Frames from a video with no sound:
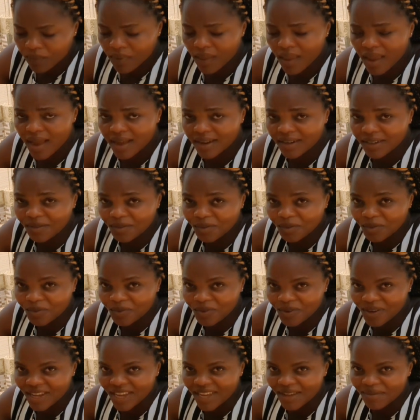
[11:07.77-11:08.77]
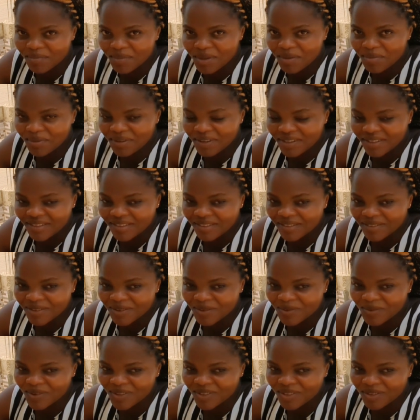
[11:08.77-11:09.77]
And if you feel like maybe this is
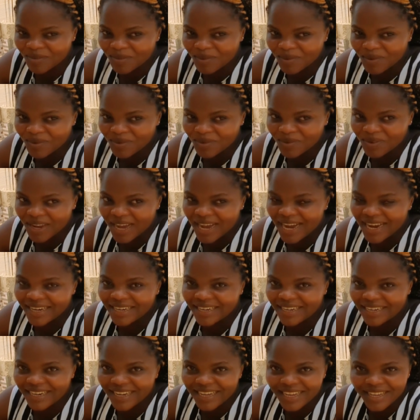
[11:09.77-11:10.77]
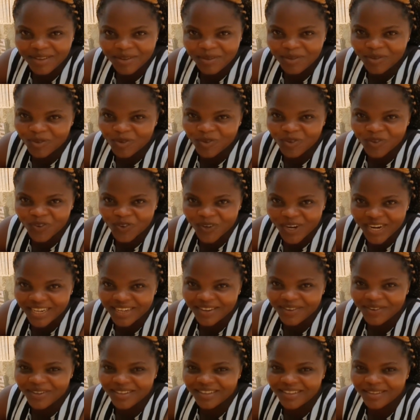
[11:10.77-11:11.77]
not going to be good, I dare you to try
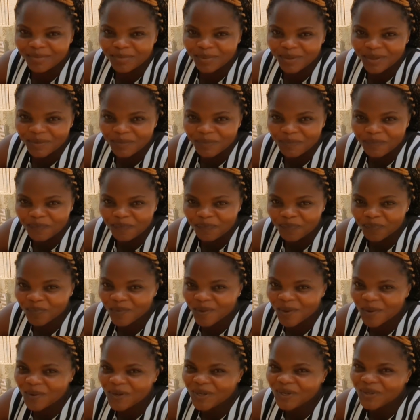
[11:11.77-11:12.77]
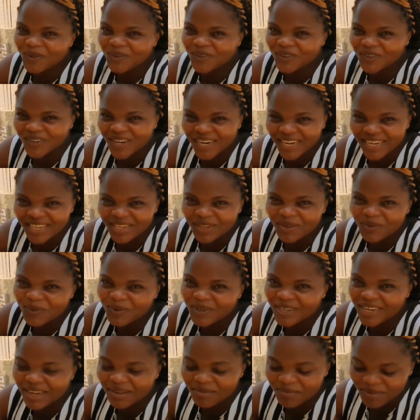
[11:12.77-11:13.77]
the recipe. When you try it, you
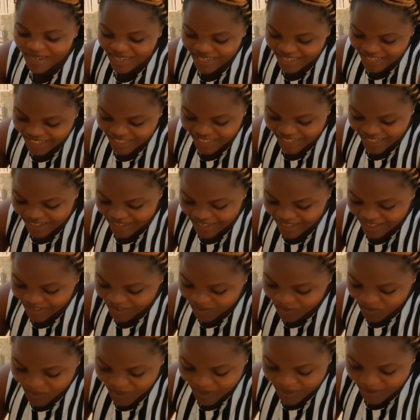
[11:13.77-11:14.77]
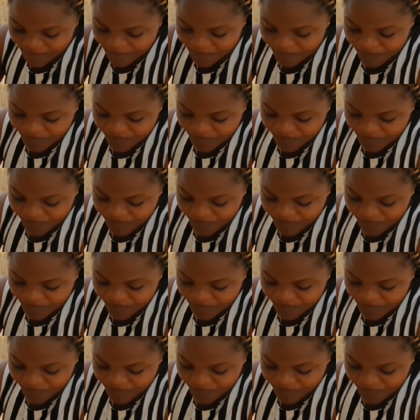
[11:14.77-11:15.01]
thank me later, I swear.